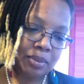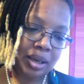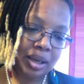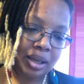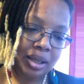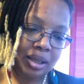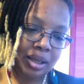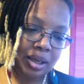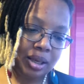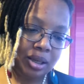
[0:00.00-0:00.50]

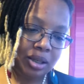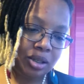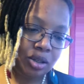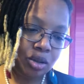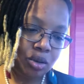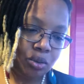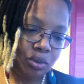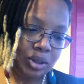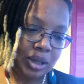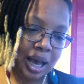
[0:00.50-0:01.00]
me these
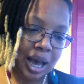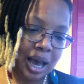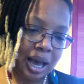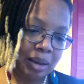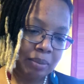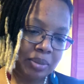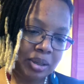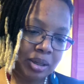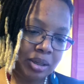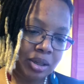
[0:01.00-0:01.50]
two
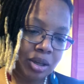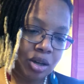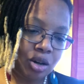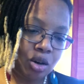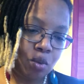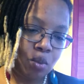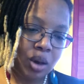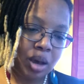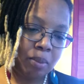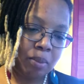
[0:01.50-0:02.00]
times. He took
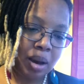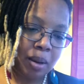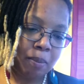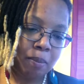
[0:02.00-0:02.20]
away my